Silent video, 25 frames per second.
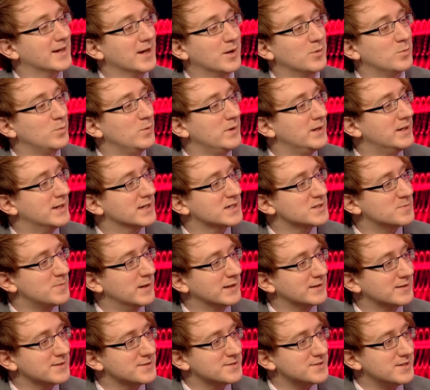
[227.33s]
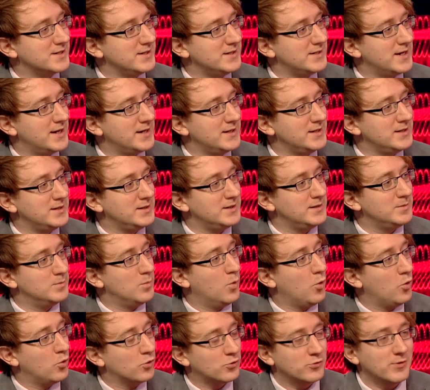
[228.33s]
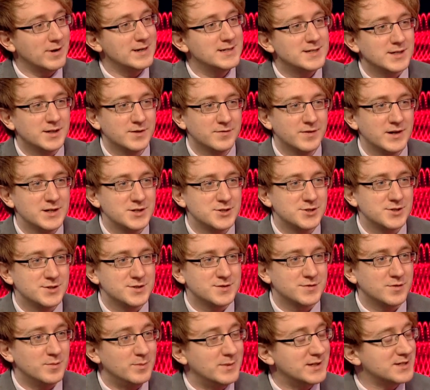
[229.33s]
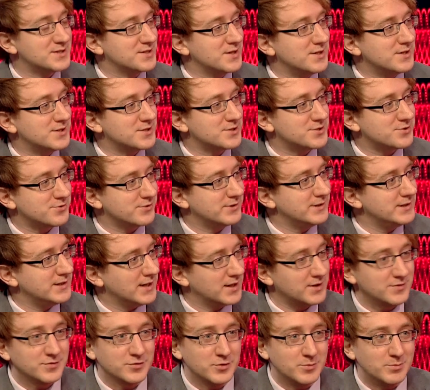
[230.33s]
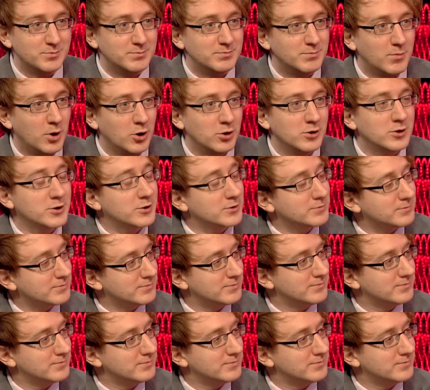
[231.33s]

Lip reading: Can we expect to see any more great innovations from this industry and from Molok?